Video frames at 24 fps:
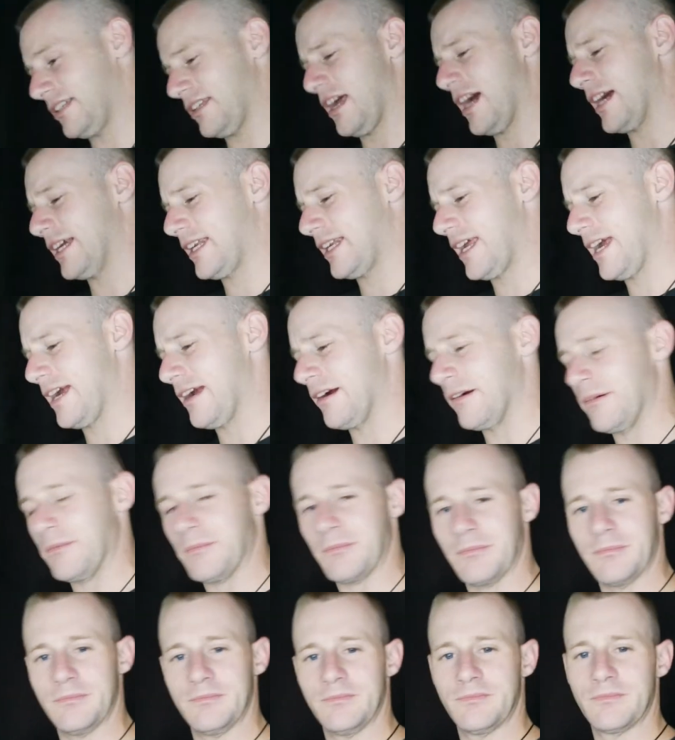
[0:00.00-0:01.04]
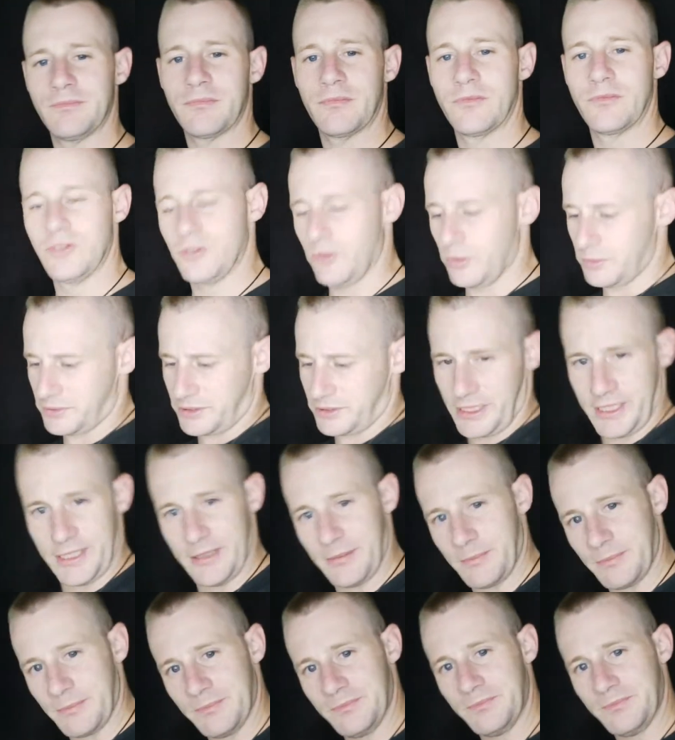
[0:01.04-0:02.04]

Like, damn. You know what I'm saying?